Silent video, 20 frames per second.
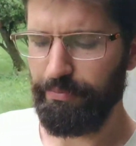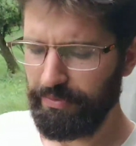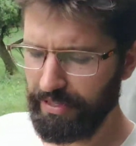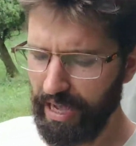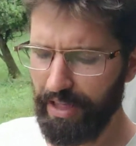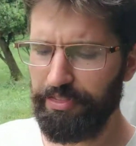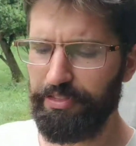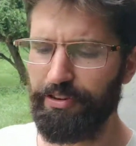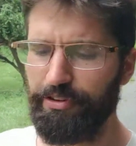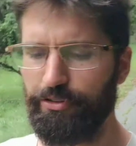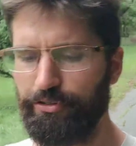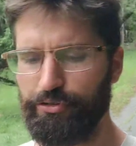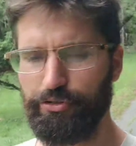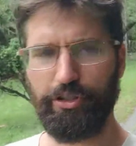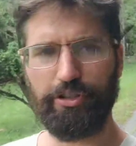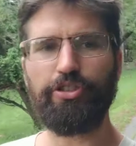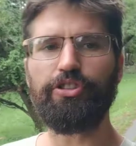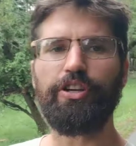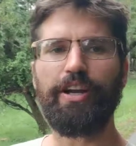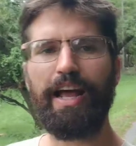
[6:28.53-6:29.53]
Got the
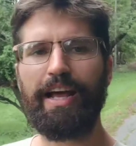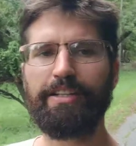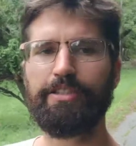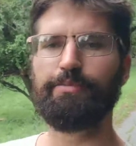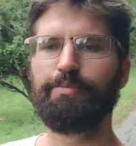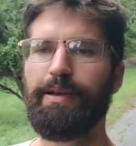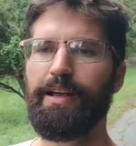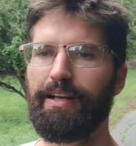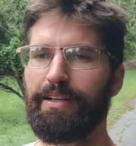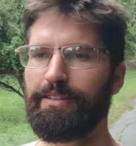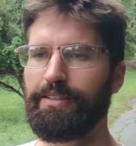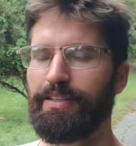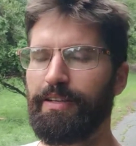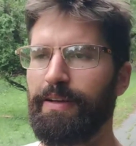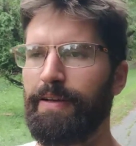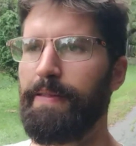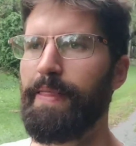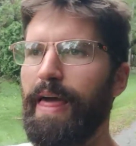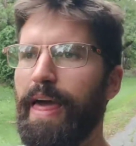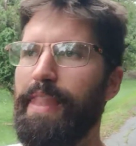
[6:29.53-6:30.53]
nutrition aspect,
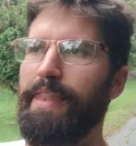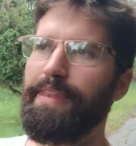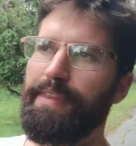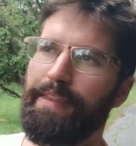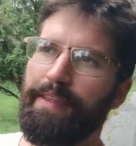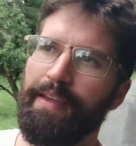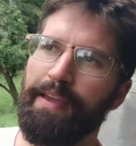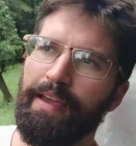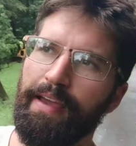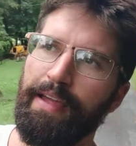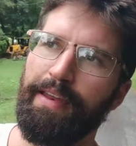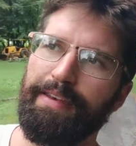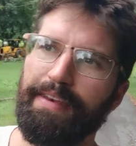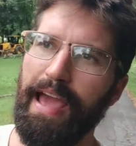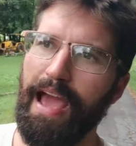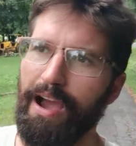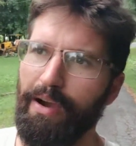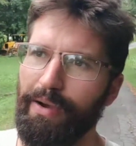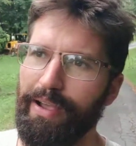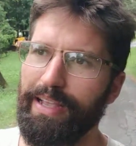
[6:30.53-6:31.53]
and
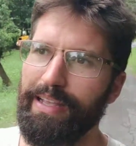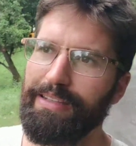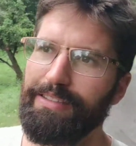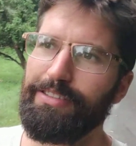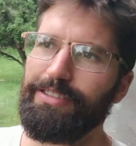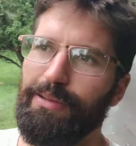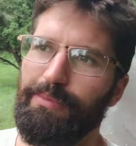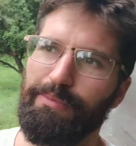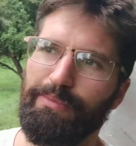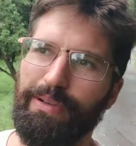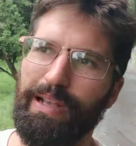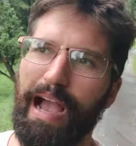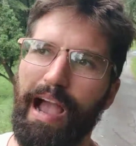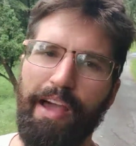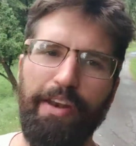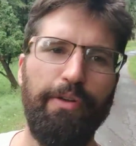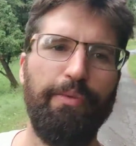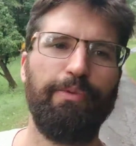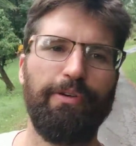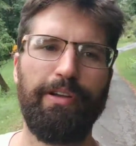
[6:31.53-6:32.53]
now I guess I'm
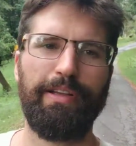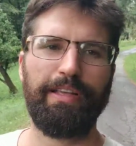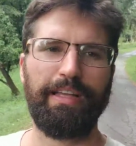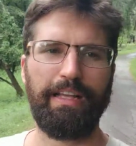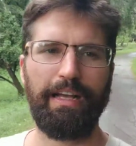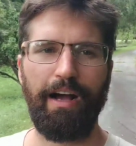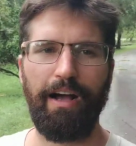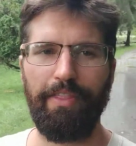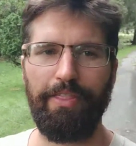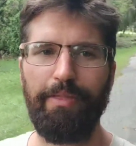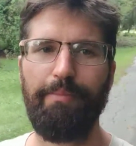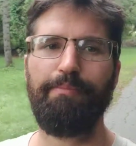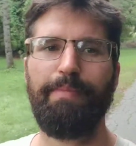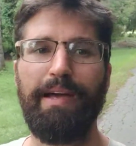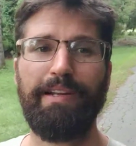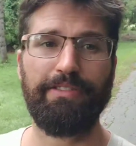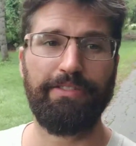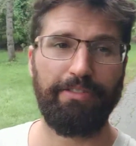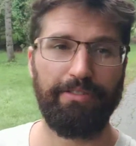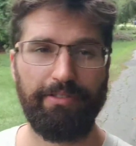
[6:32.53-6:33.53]
kind of working on the
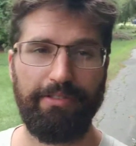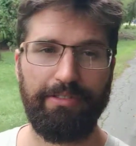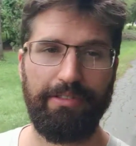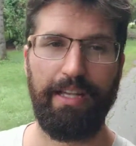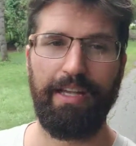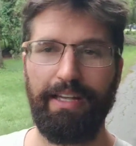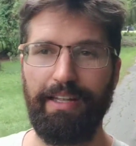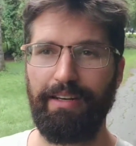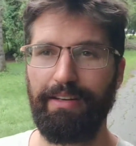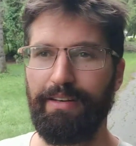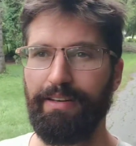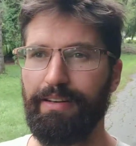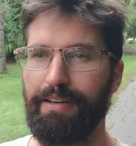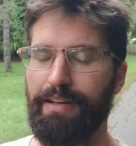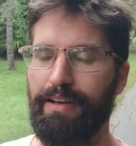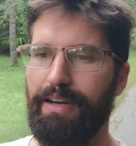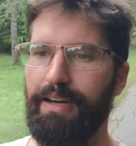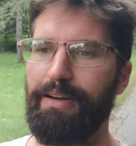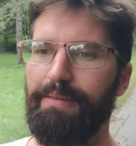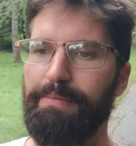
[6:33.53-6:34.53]
mental state,
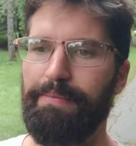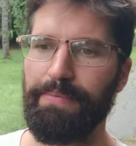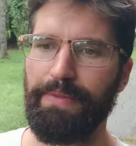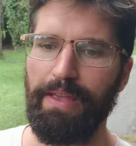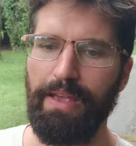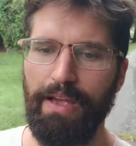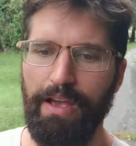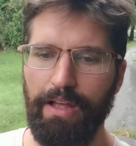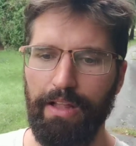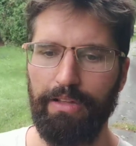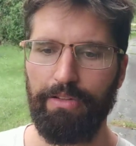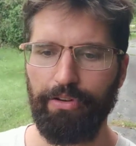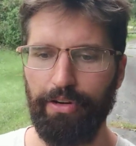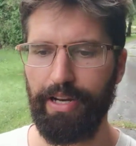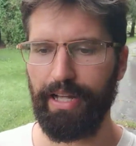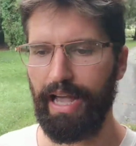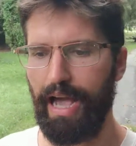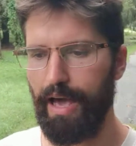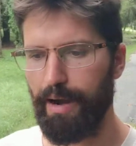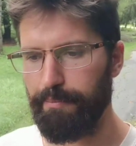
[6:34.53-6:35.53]

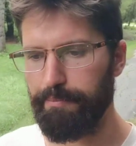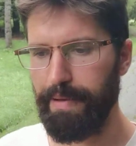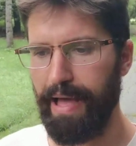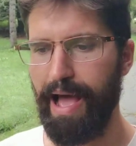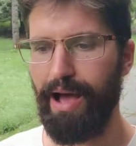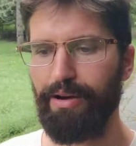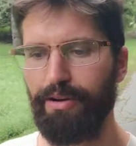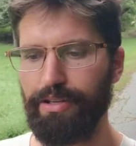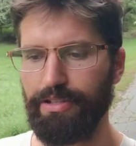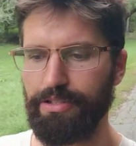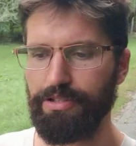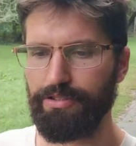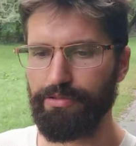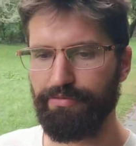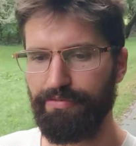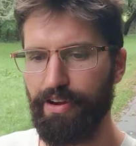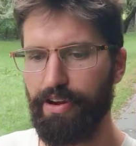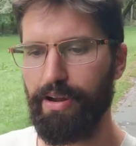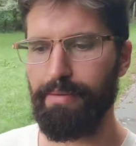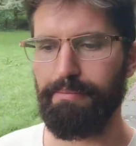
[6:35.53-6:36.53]
learning how to balance
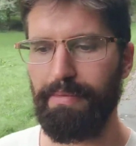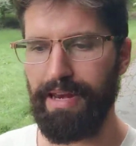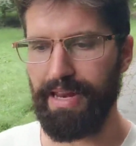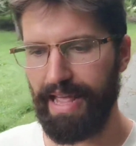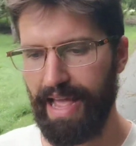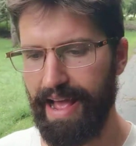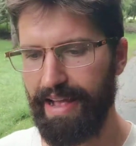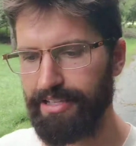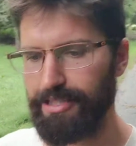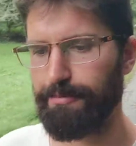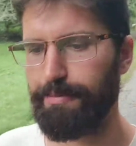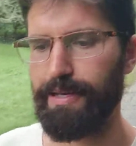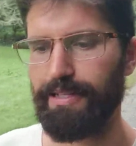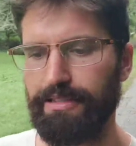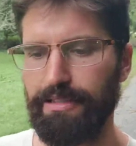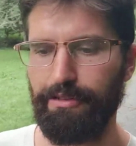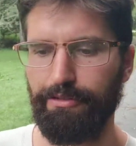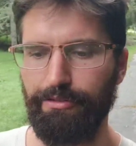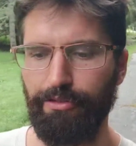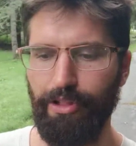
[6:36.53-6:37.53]
very many
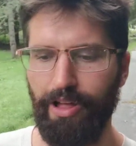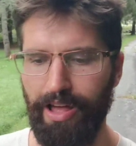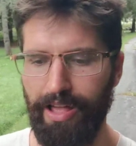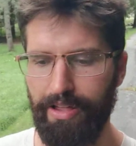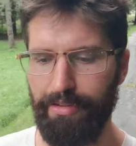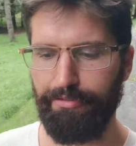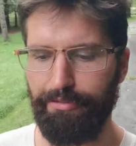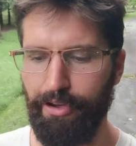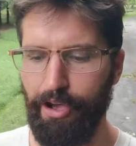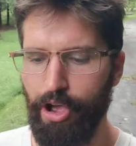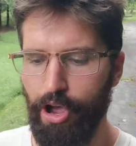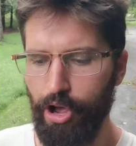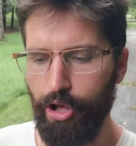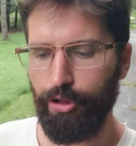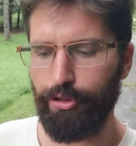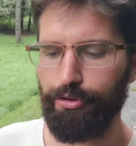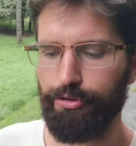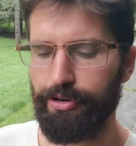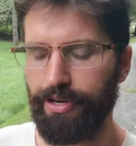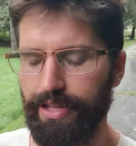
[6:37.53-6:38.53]
aspects of life,
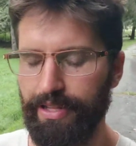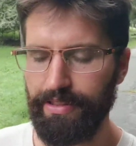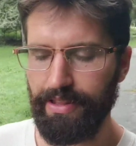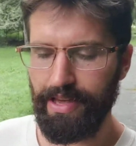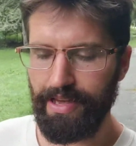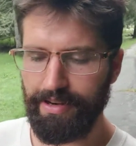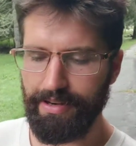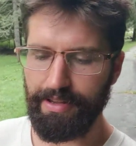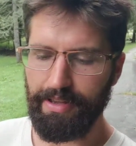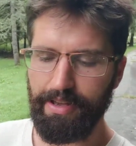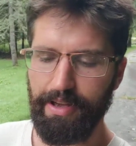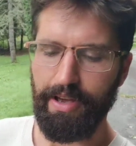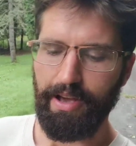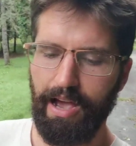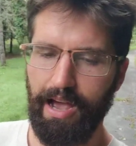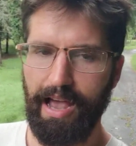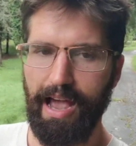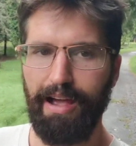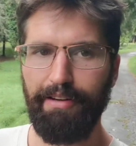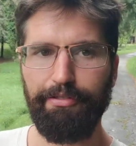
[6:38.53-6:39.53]
learning that
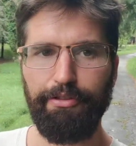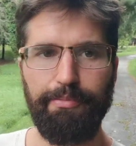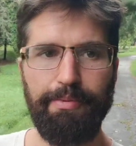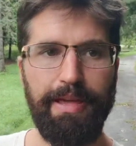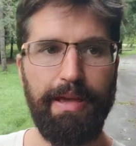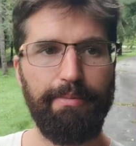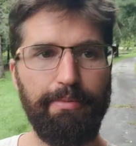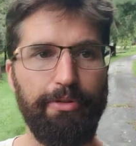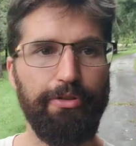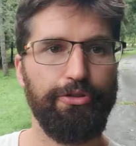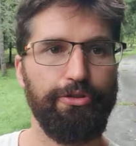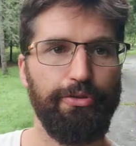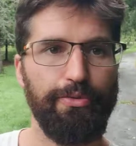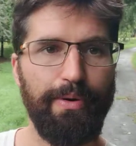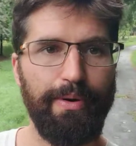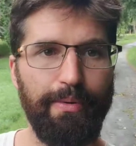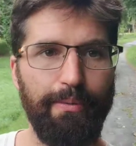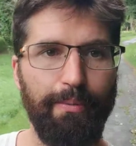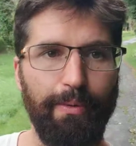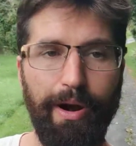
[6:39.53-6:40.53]
I have to be able to
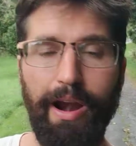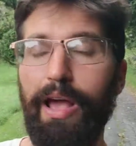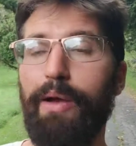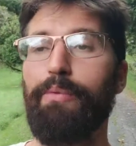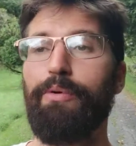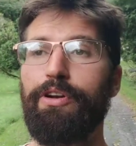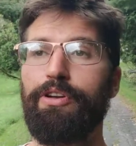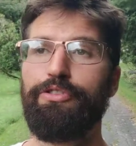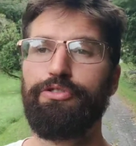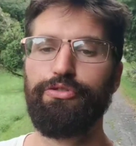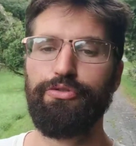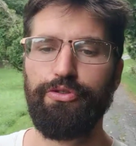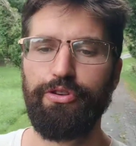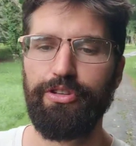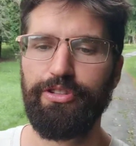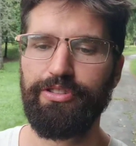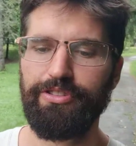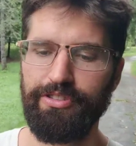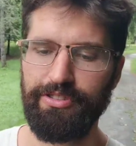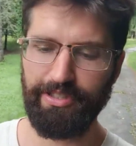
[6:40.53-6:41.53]
do what I want to do
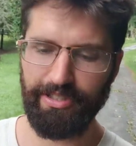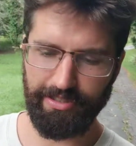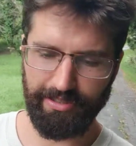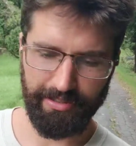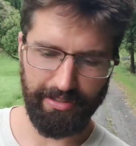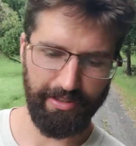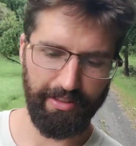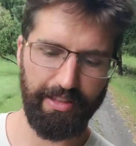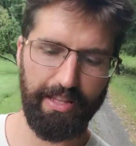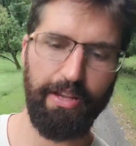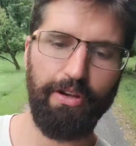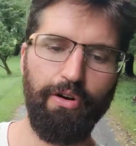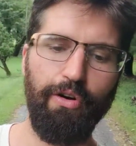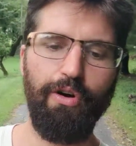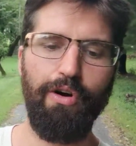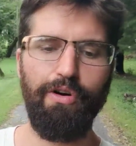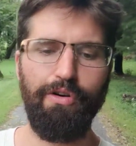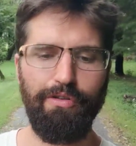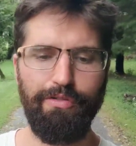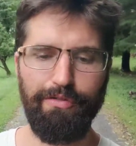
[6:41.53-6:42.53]
consistently
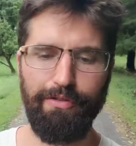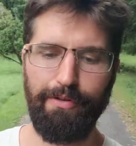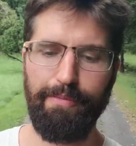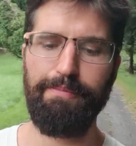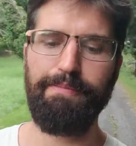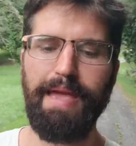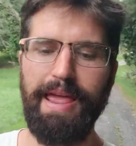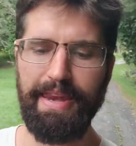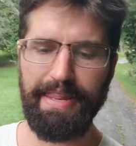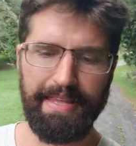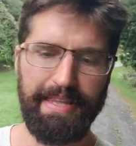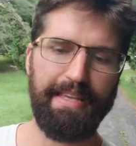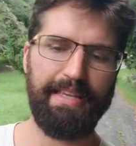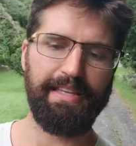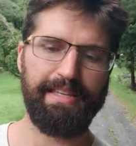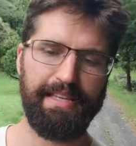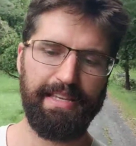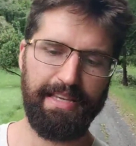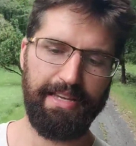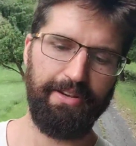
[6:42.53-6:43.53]
over many
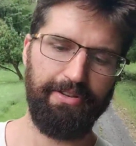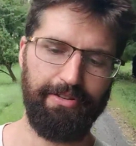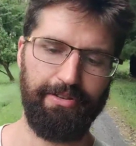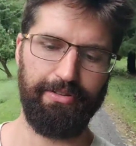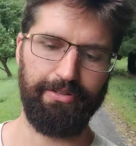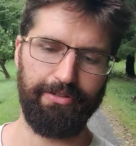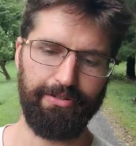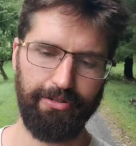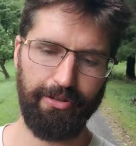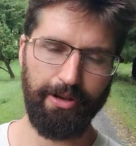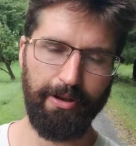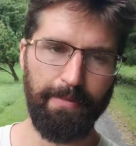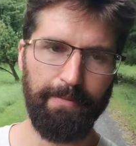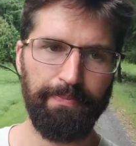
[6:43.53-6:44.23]
years,